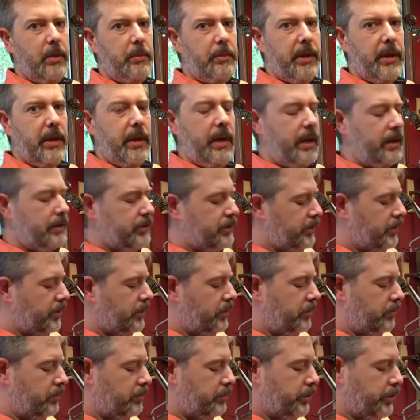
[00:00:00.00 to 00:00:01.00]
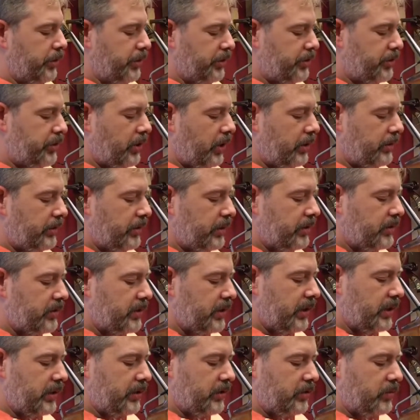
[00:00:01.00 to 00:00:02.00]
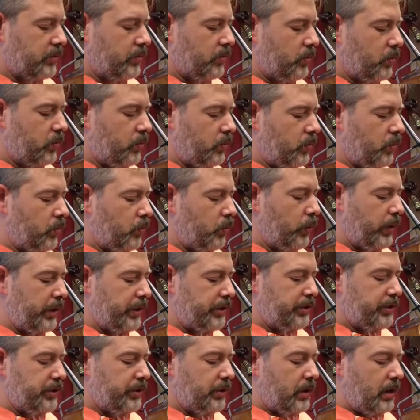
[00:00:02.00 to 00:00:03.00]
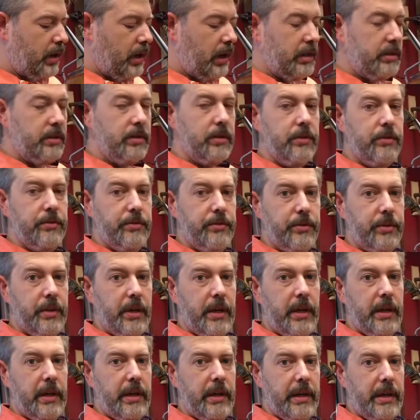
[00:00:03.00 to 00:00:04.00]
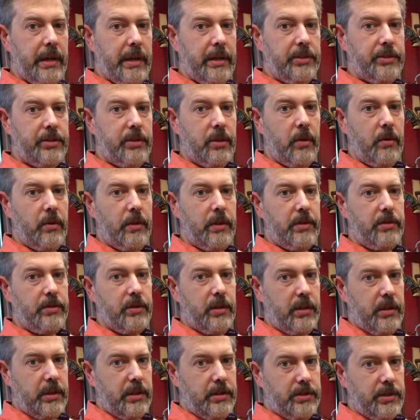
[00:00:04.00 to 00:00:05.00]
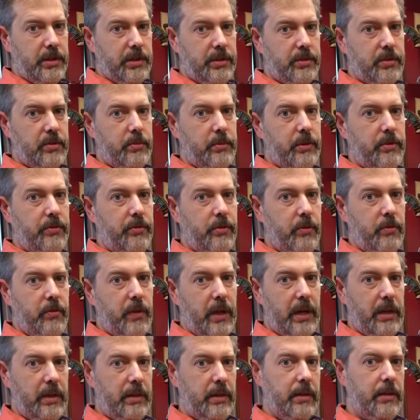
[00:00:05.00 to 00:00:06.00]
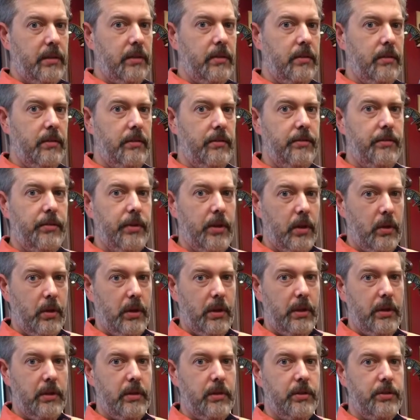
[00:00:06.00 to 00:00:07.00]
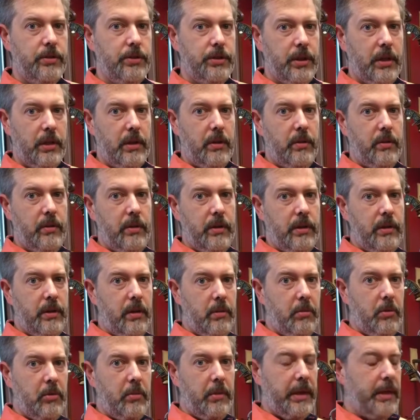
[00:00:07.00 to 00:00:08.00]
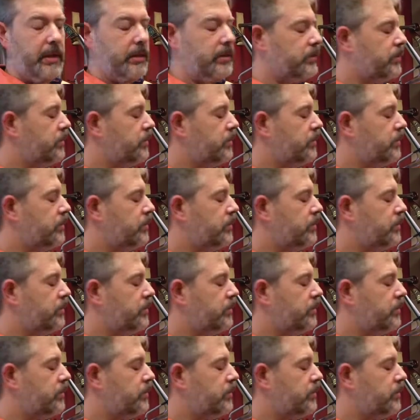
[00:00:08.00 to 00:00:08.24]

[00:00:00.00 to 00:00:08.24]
to actually put a chart that says which octave each note is on each instrument for violin, viola, cello, and double bass.